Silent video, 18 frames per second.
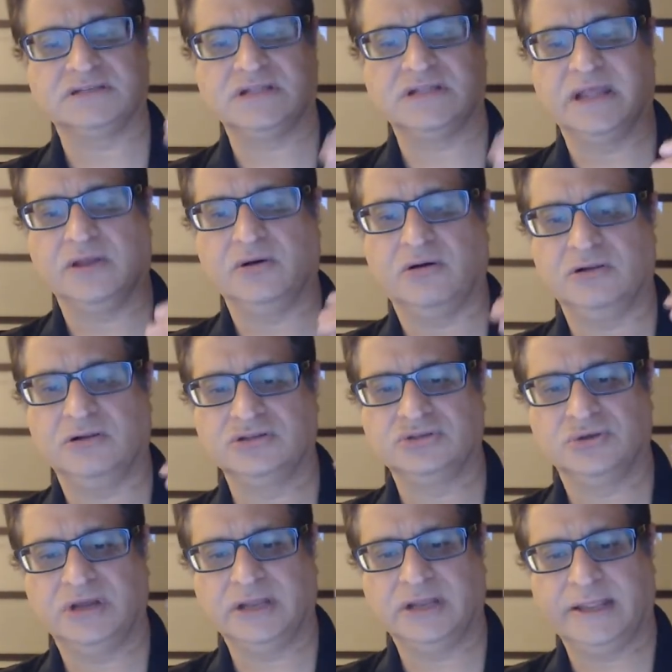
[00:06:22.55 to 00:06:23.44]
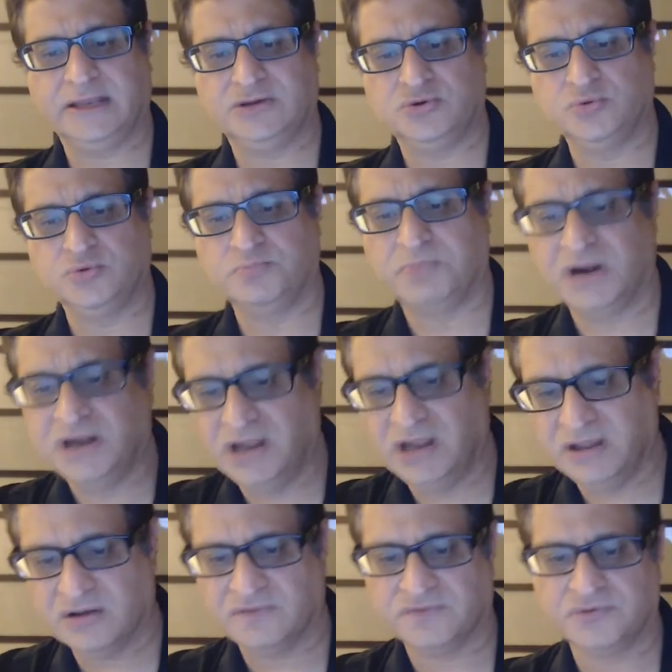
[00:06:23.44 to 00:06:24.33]
Like, also I can do
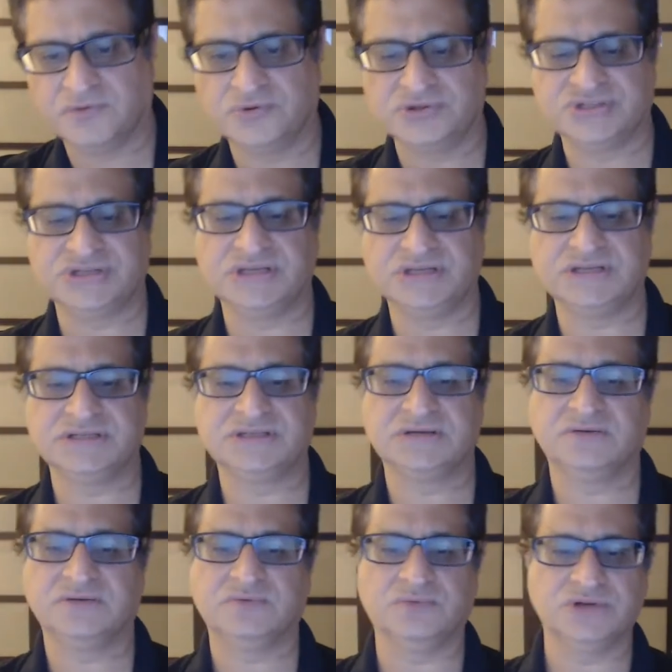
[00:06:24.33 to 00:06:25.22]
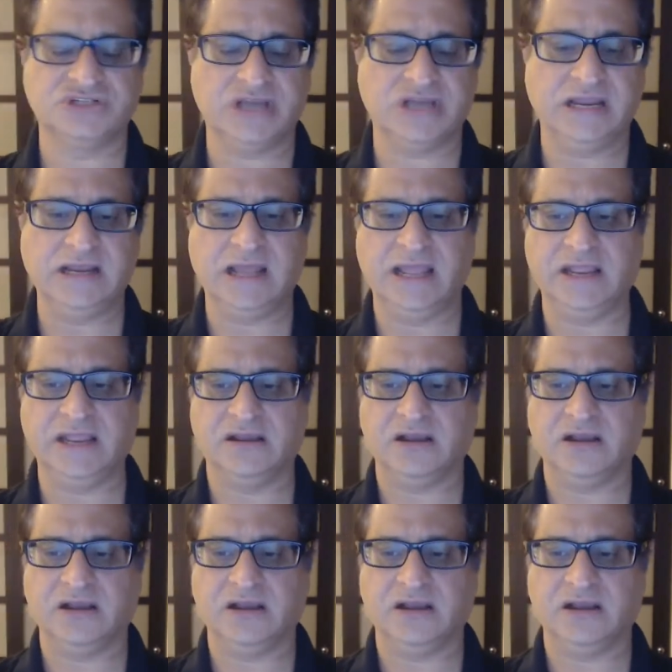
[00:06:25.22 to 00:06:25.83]
bundling of courses, which I like.